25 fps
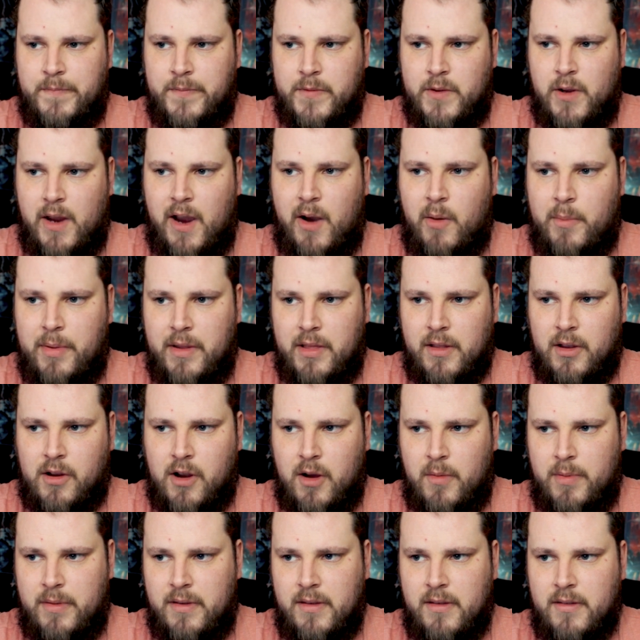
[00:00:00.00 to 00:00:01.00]
You're helping the
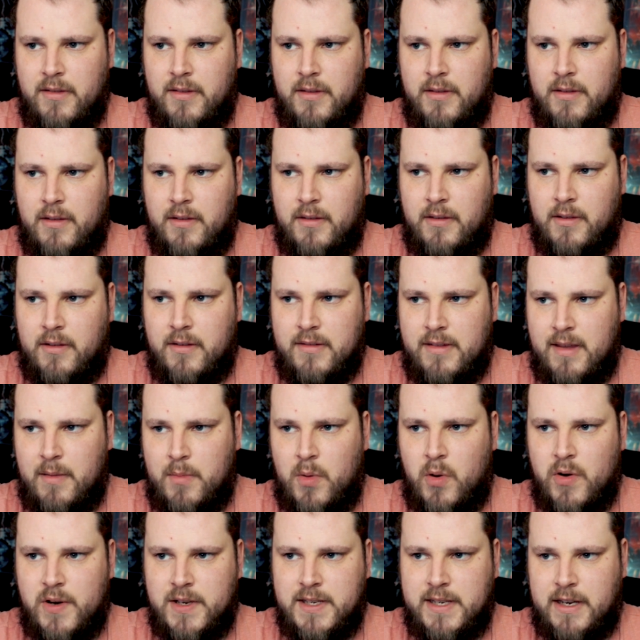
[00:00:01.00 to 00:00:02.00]
copiers because they're
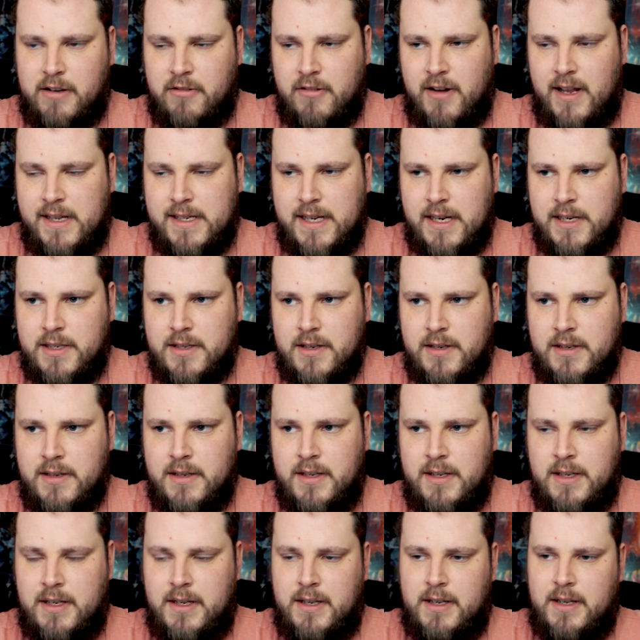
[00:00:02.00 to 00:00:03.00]
more in synchronization.
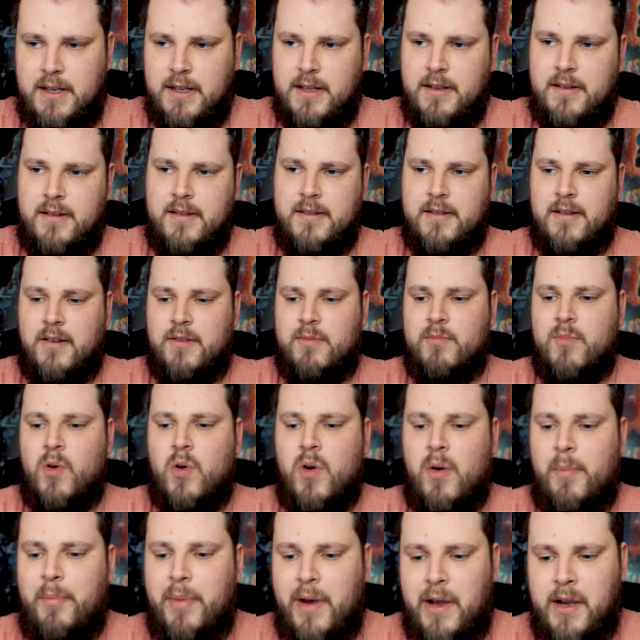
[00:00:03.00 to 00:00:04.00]
So it's
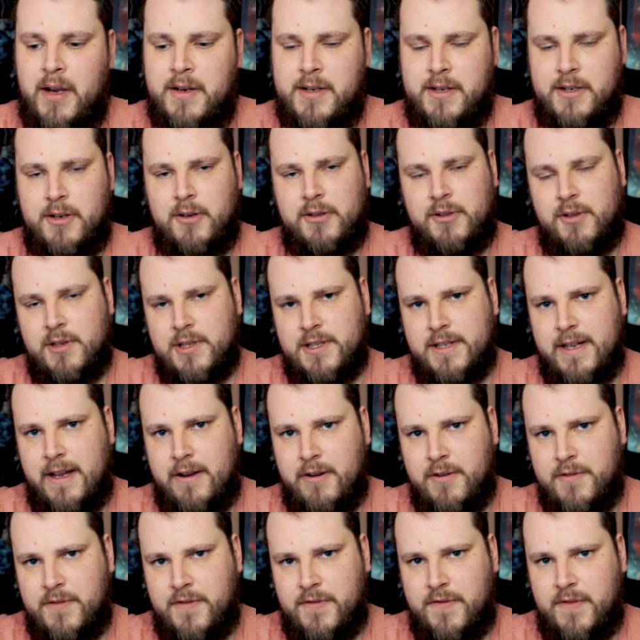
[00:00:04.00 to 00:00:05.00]
more burden on
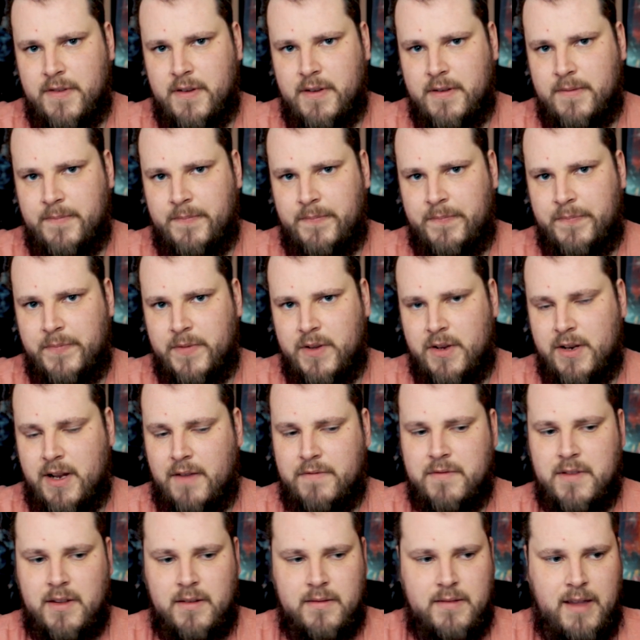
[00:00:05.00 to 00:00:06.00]
yourself. You'd
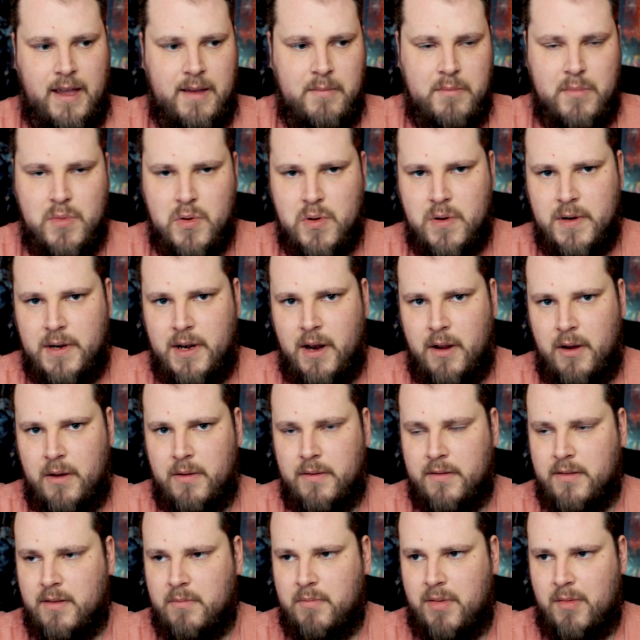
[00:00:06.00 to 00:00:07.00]
have to take more
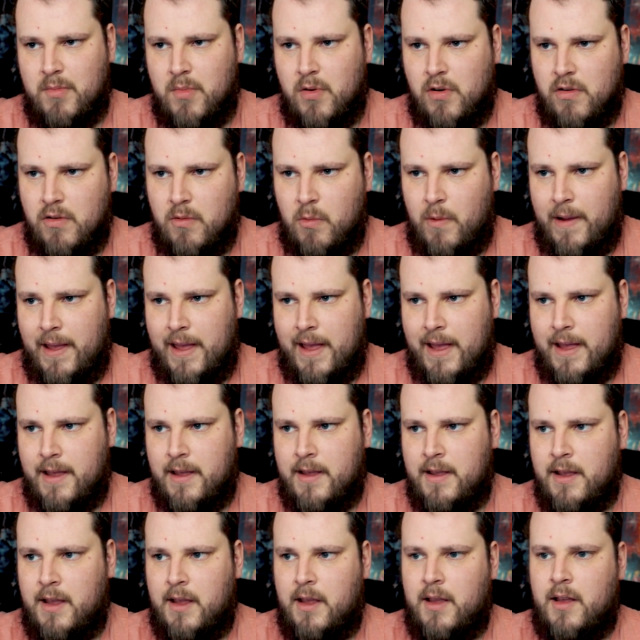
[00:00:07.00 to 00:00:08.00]
notes and be more
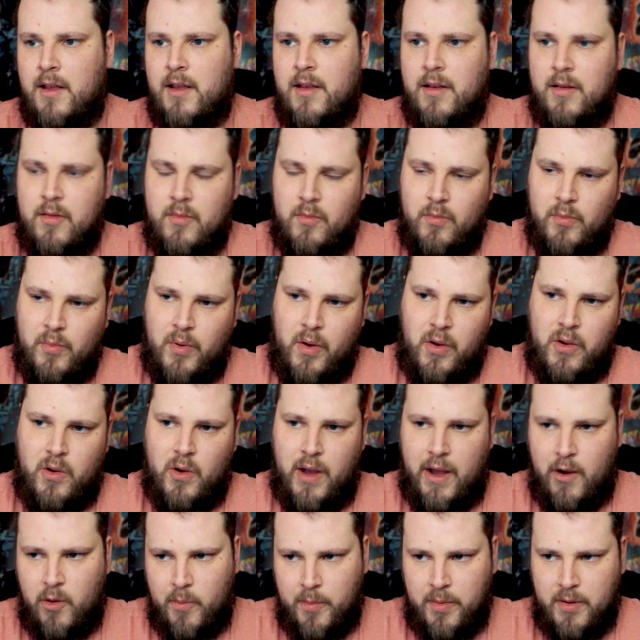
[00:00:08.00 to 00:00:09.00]
aware, but
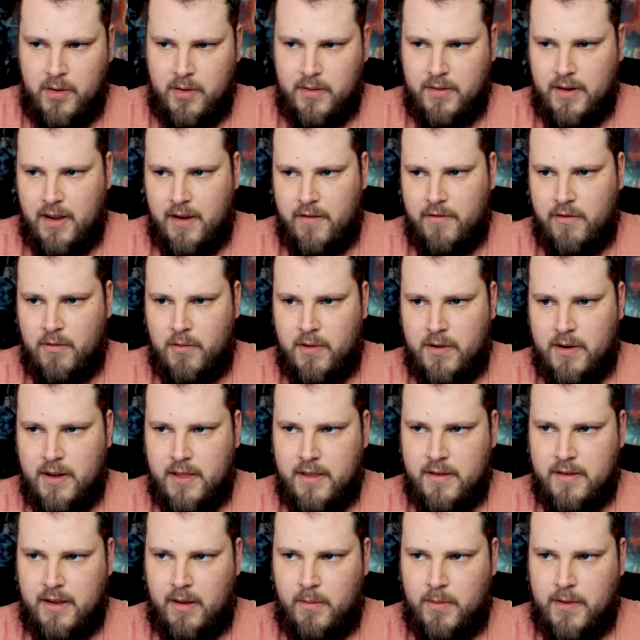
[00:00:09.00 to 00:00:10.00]
you're helping everyone
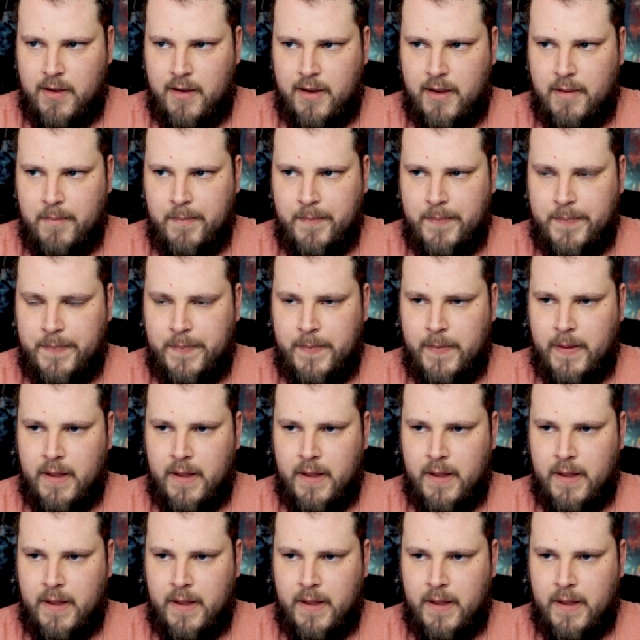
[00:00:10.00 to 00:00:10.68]
at the same time.